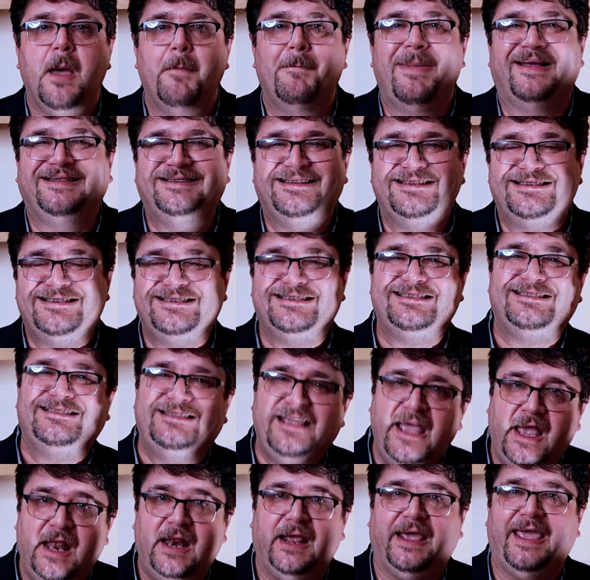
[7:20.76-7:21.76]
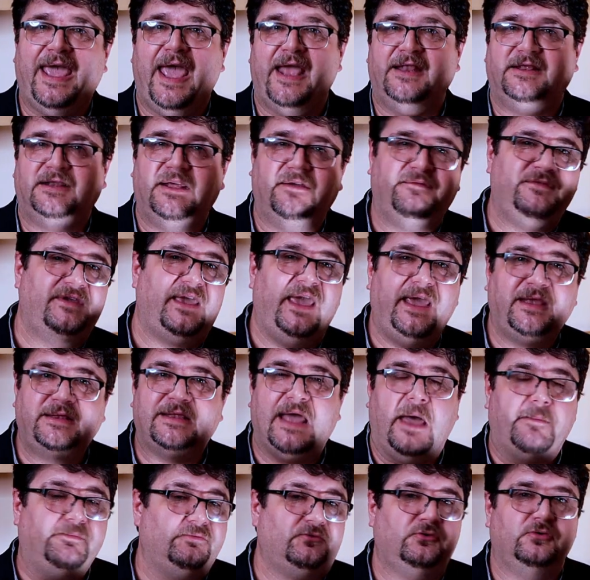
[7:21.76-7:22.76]
but it still can deviate
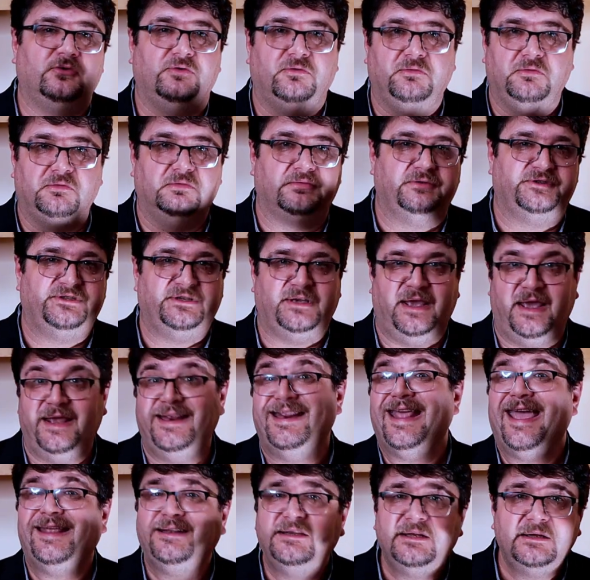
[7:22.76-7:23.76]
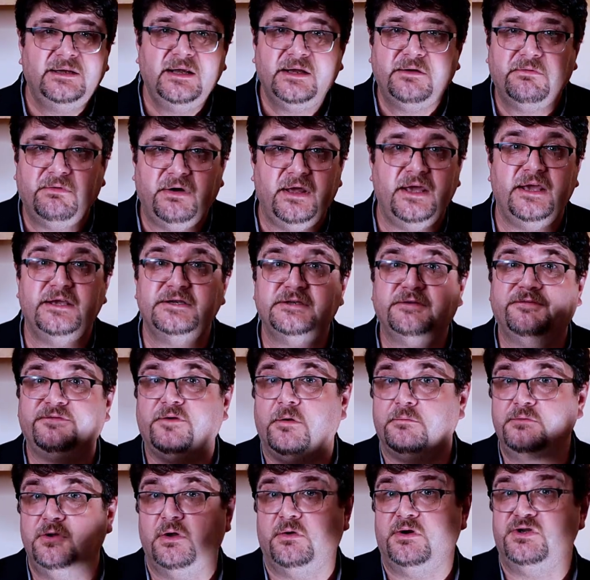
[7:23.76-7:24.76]
up to, say, 90 degrees
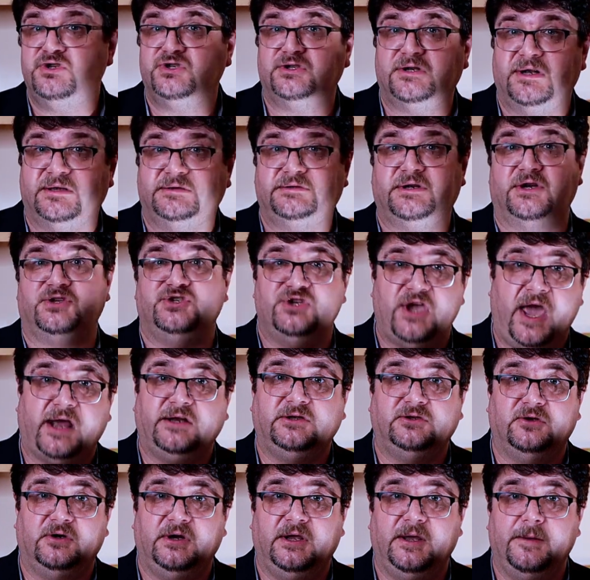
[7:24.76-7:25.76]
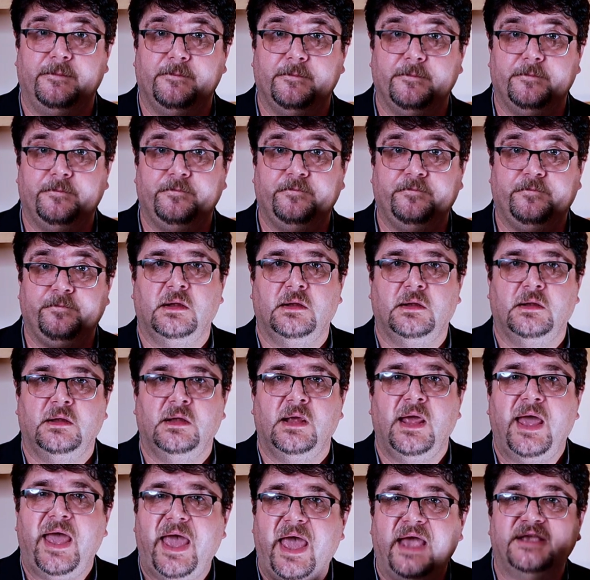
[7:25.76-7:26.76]
from the original trajectory.
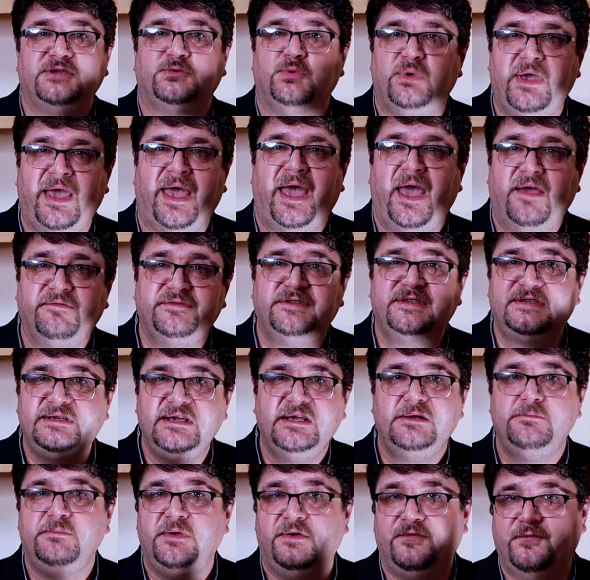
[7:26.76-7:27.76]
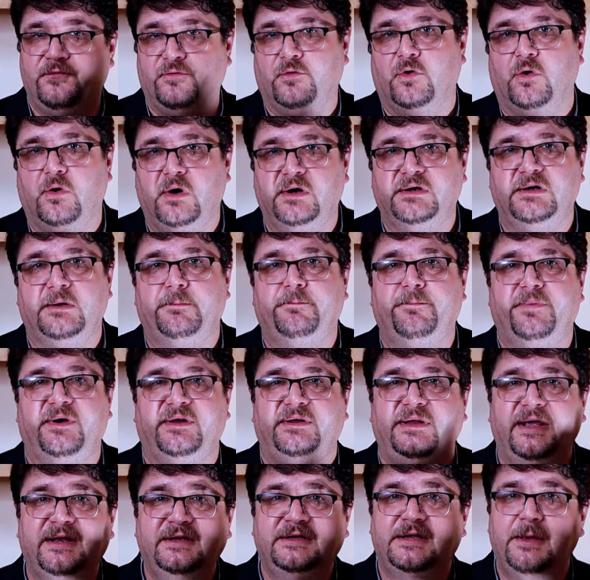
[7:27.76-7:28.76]
As we have seen before, the
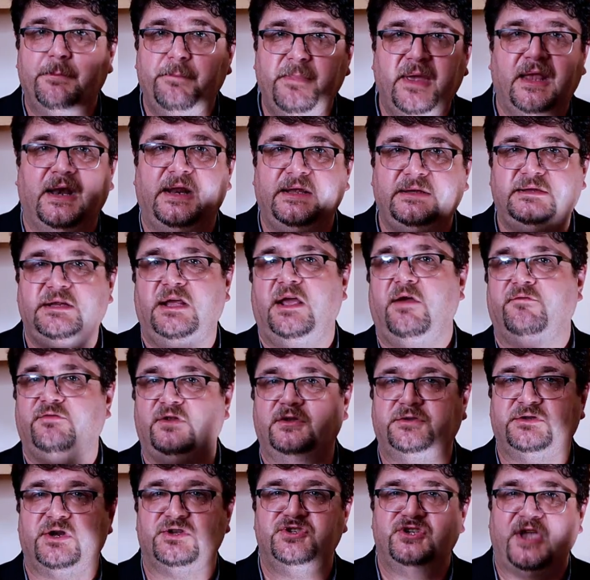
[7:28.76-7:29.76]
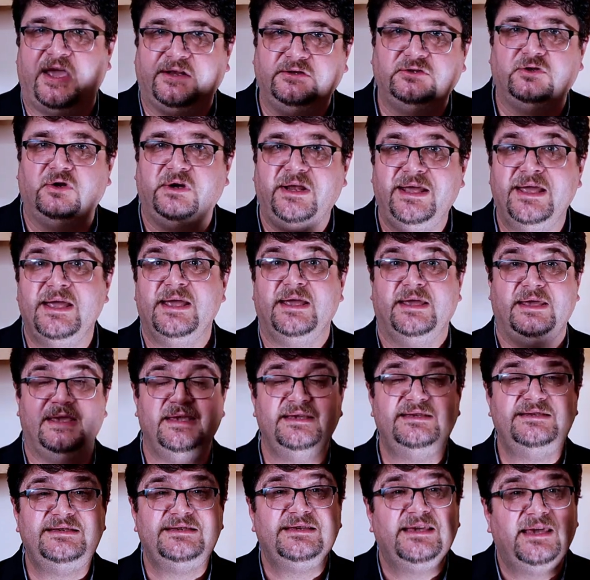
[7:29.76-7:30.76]
predictability of the trajectory
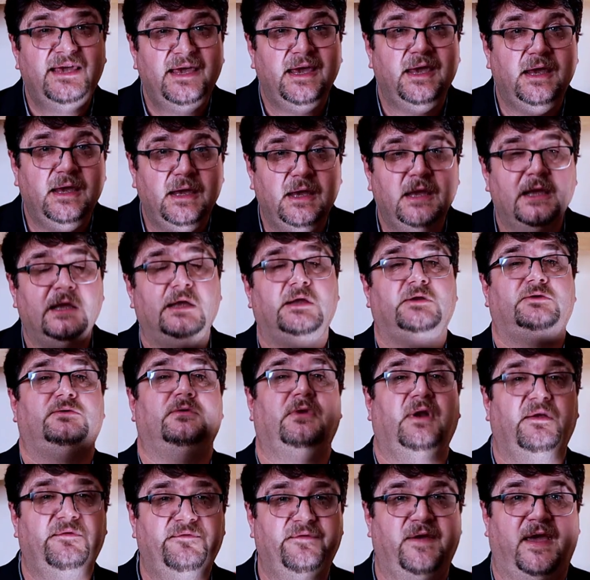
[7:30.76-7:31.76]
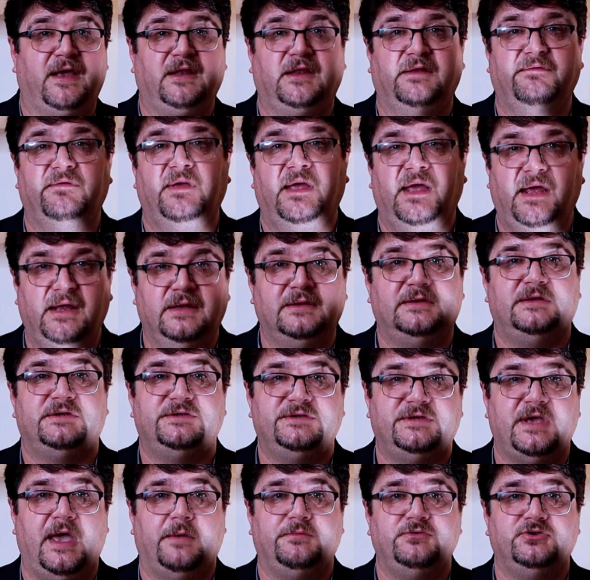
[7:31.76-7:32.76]
is key to an effective
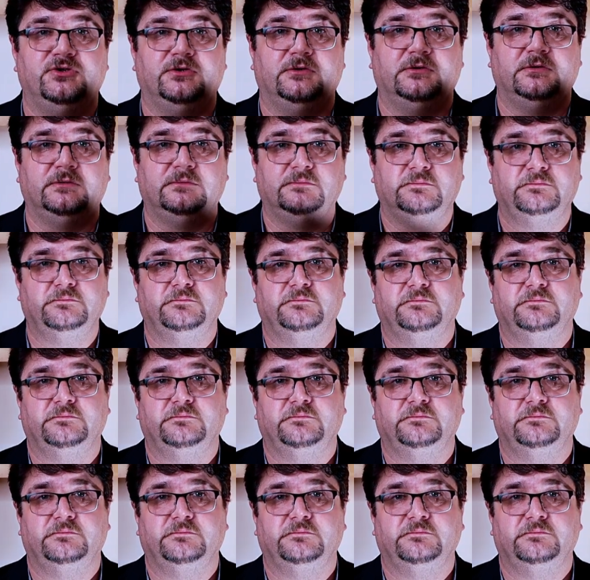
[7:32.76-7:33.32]
interception.